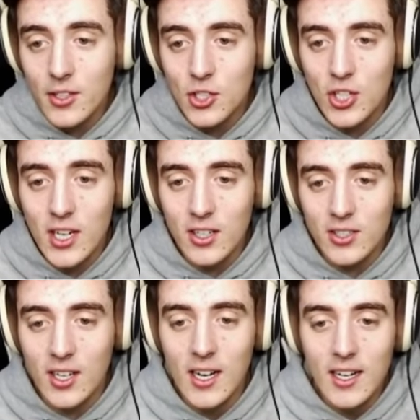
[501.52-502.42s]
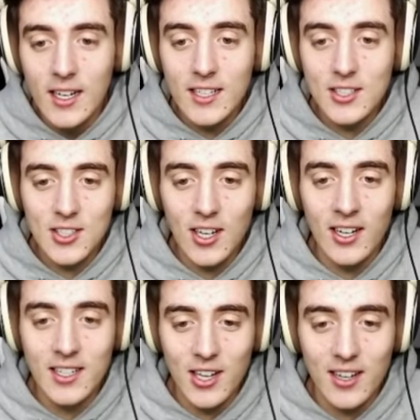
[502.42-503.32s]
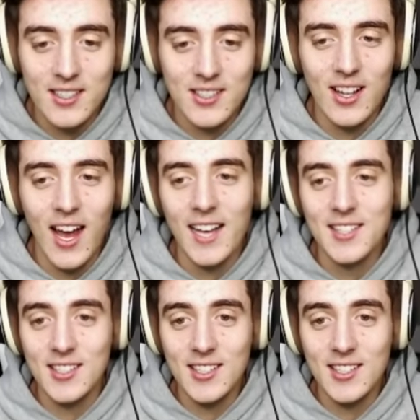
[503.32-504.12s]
shield! He's still, he's on his last.